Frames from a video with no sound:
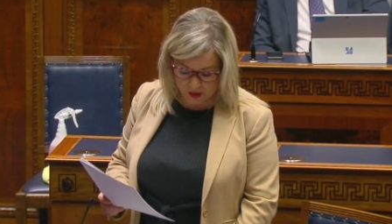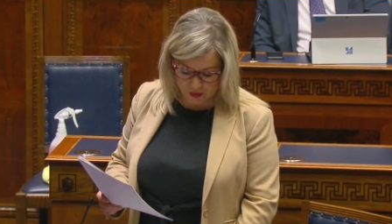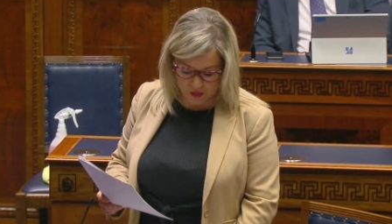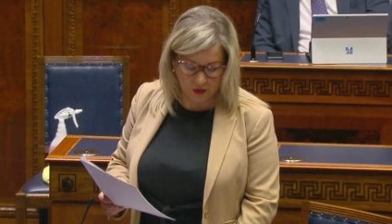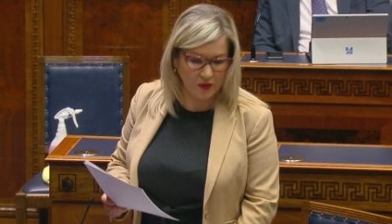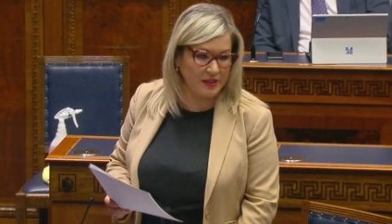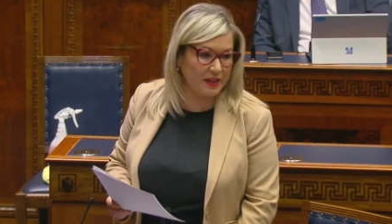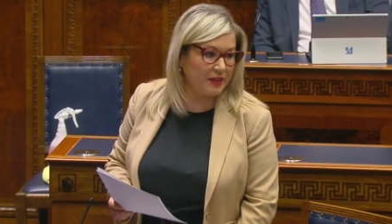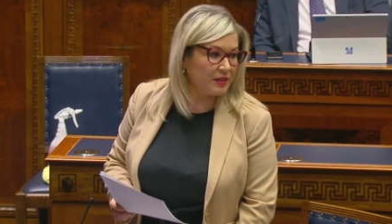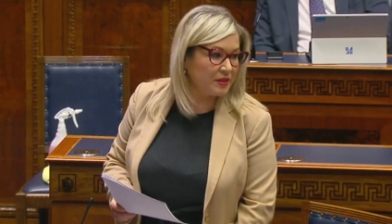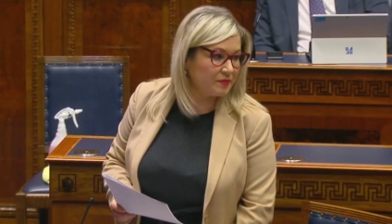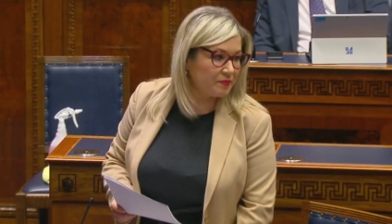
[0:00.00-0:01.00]
They're
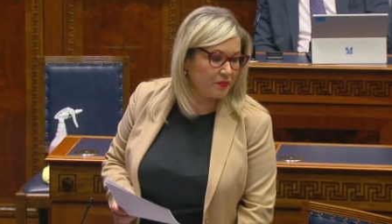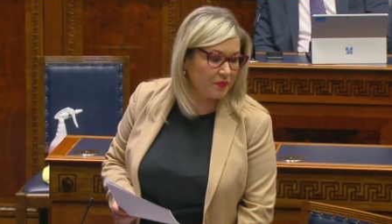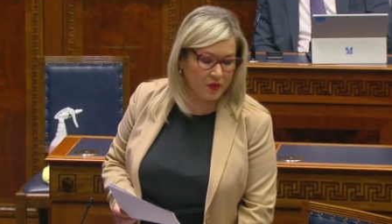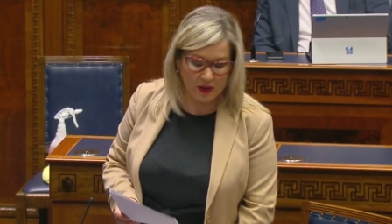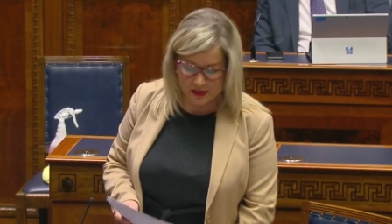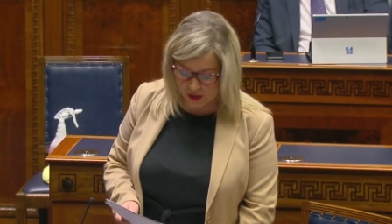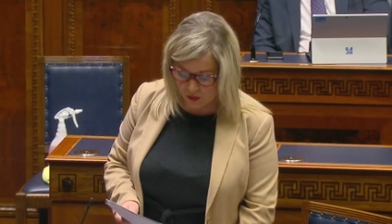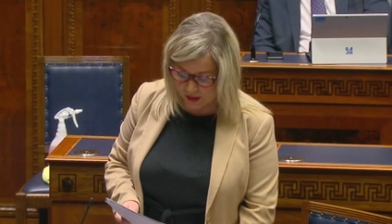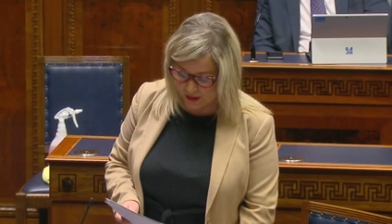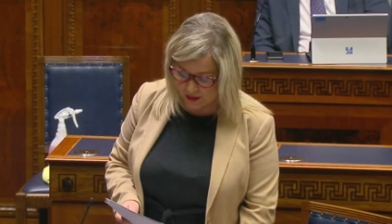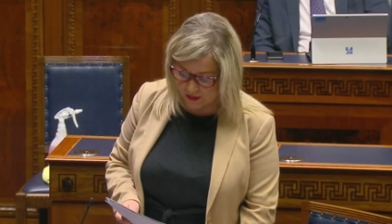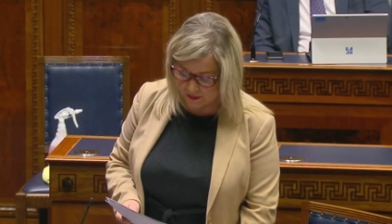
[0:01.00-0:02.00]
outdated, they're
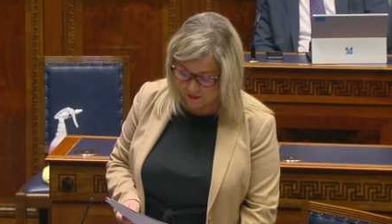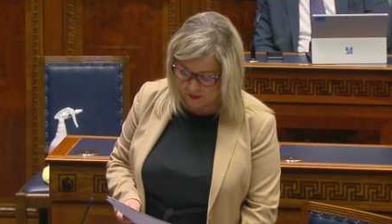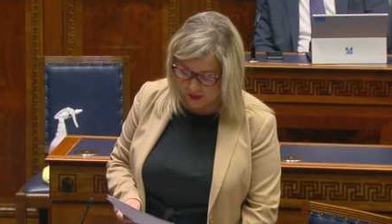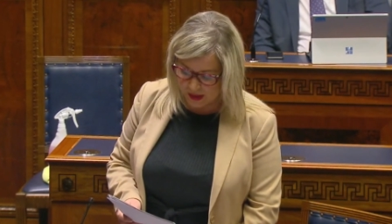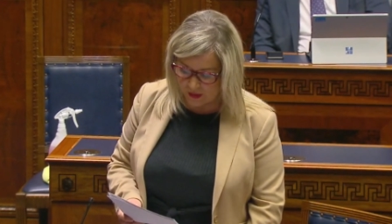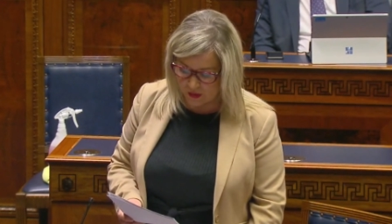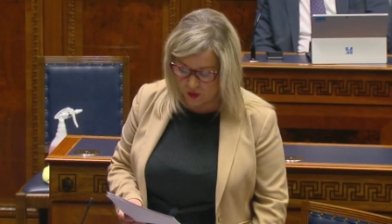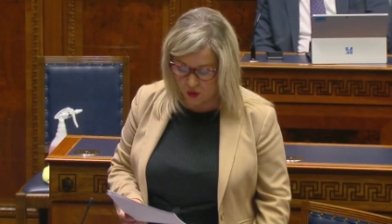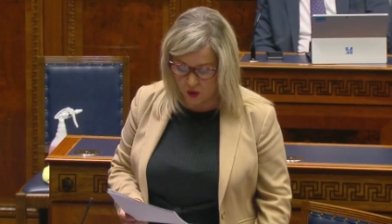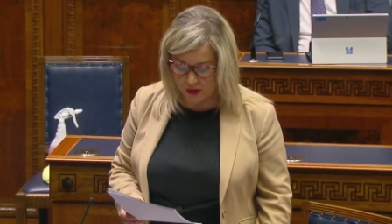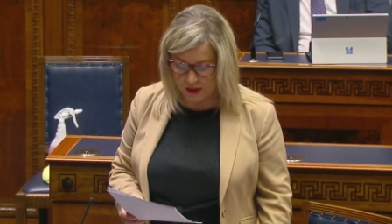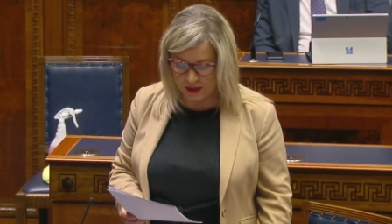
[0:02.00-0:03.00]
antiquated, and they're
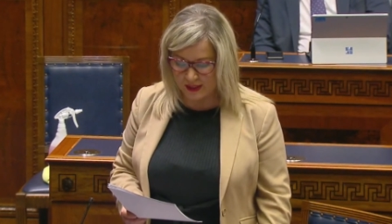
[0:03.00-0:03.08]
caught in a